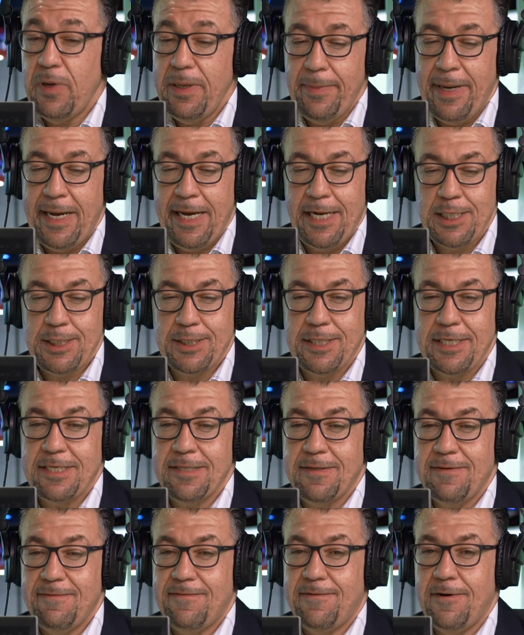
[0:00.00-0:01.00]
we managed
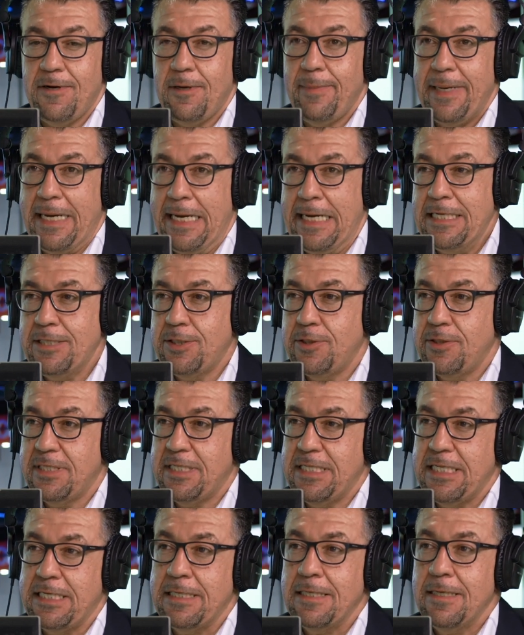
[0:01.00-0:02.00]
it from A to
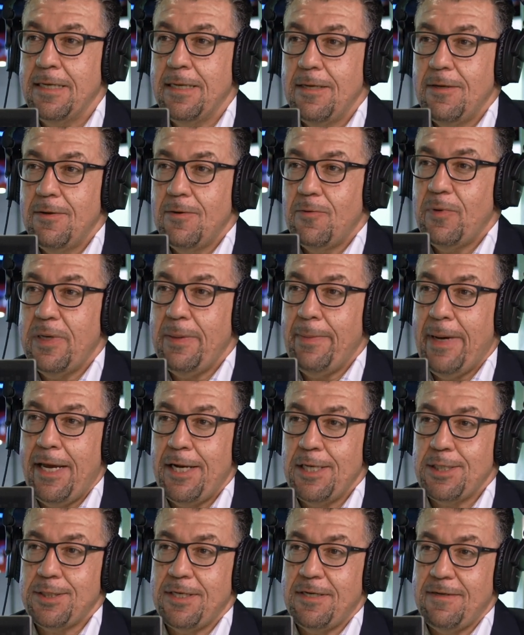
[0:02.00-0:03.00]
Z. We
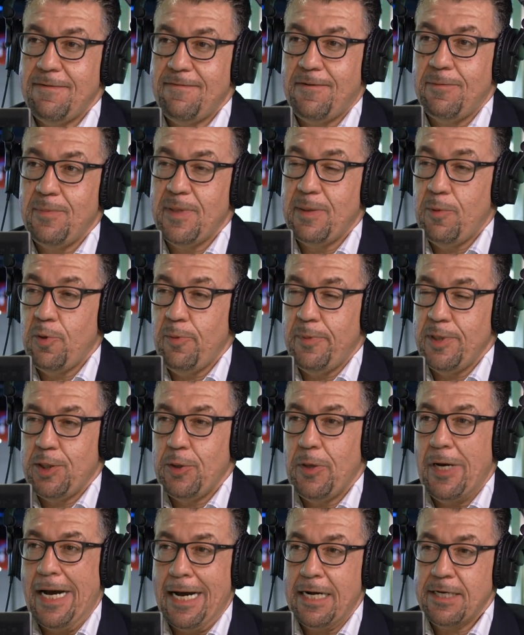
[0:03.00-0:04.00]
managed it from the
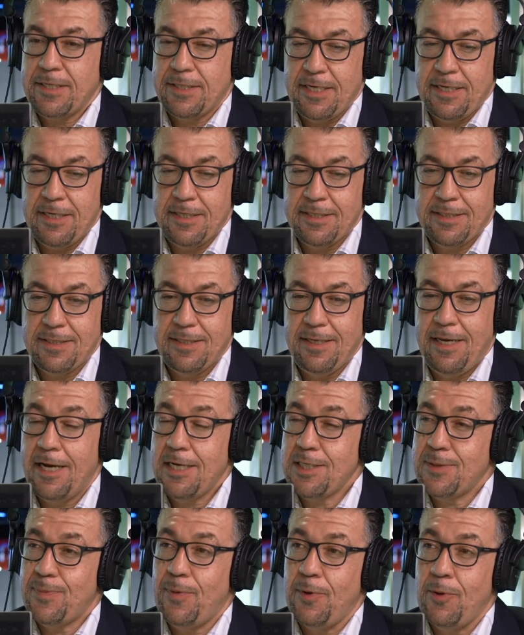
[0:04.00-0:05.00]
moment you access
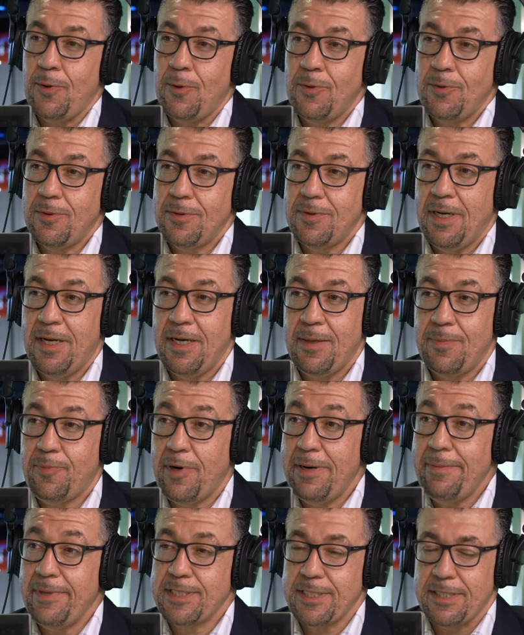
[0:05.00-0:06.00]
Expo
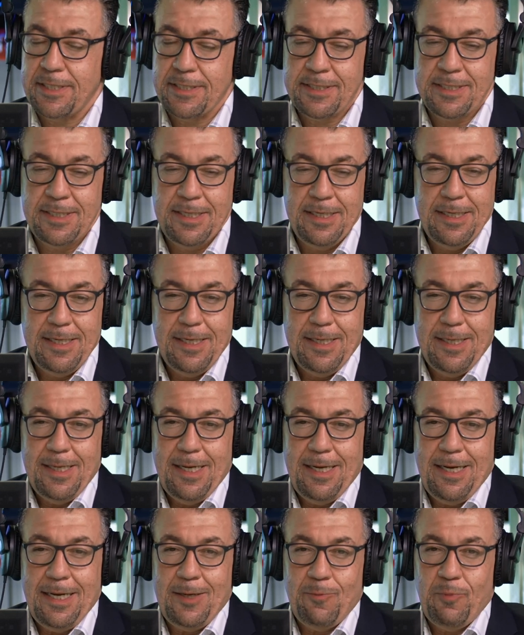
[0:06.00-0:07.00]
premises.
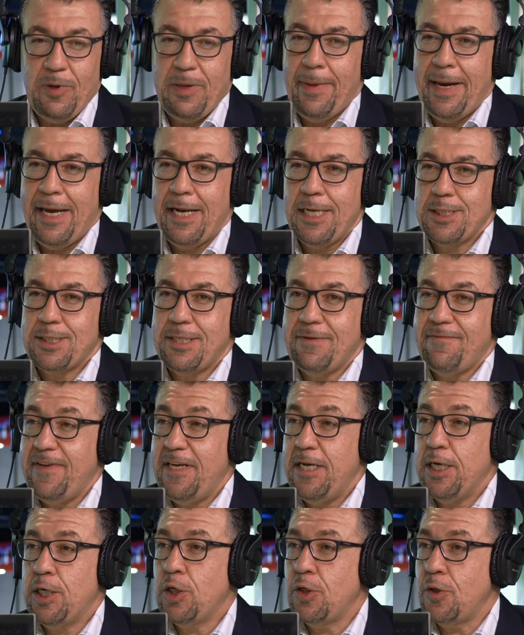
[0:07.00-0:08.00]
We managed the
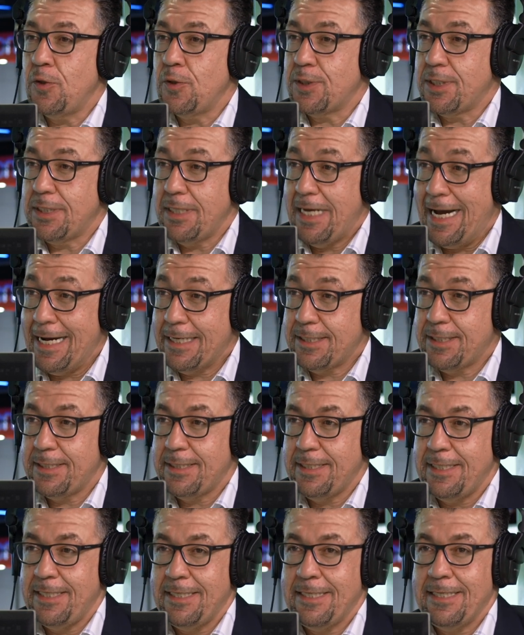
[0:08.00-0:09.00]
vehicles
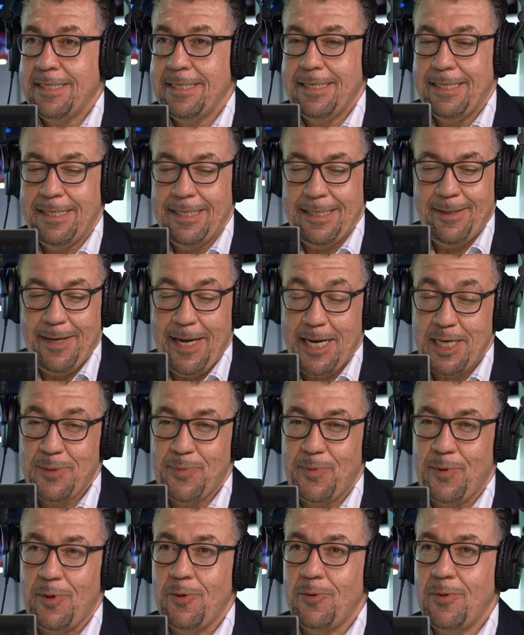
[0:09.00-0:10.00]
accessing
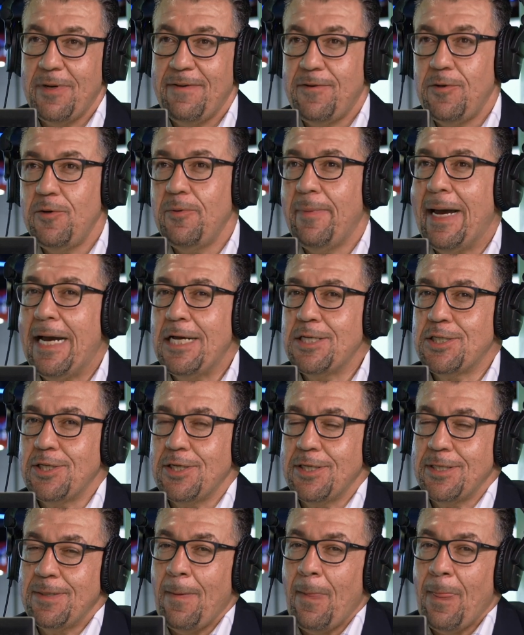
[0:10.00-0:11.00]
Expo. If you
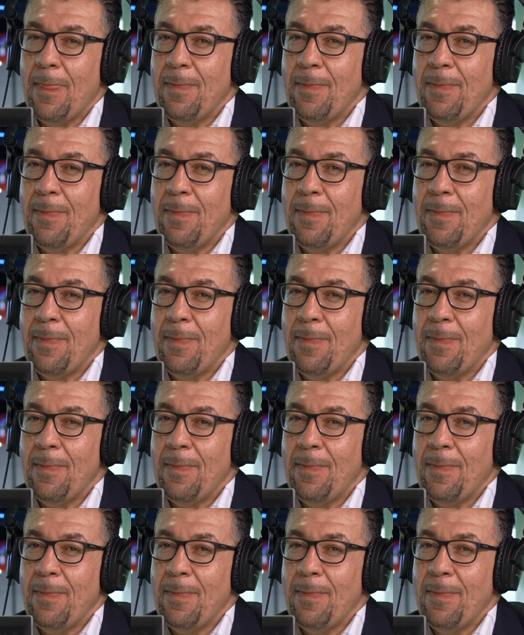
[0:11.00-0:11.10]
imagine,